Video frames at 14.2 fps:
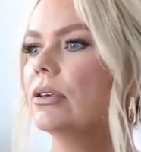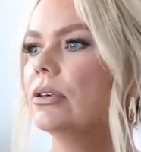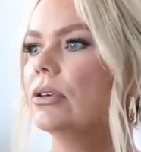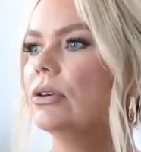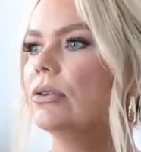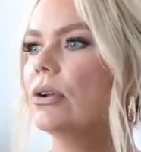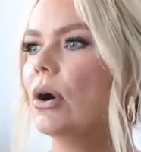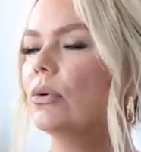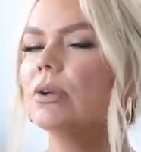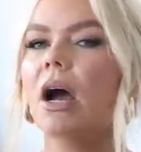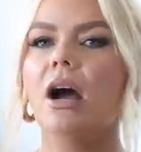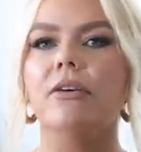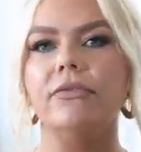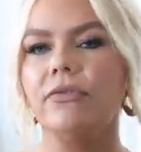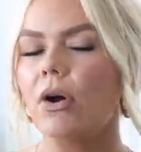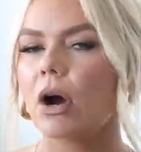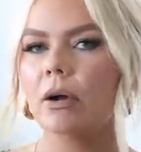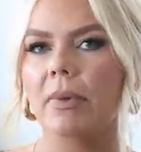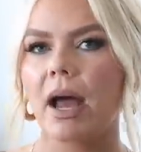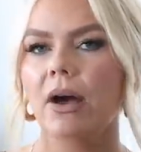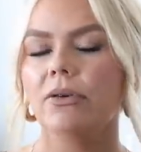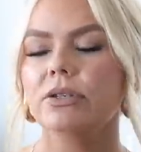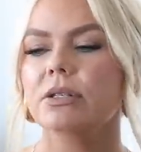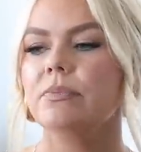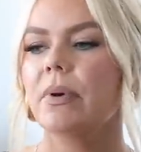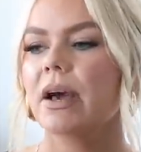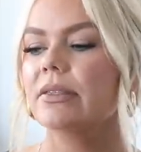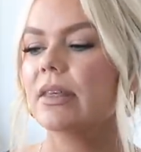you know, not farmhouse,
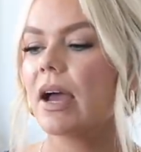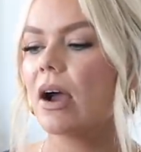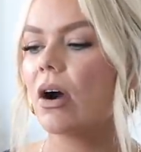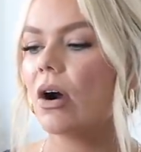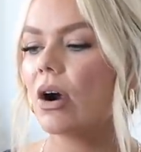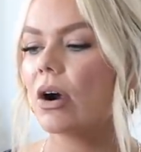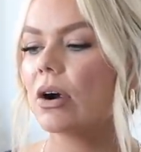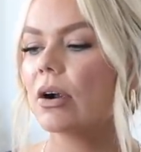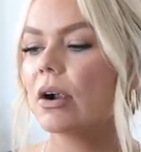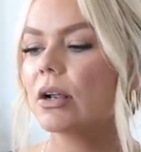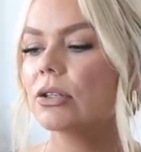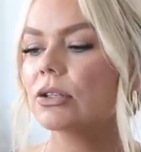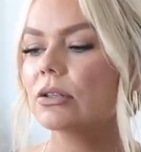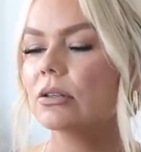but that are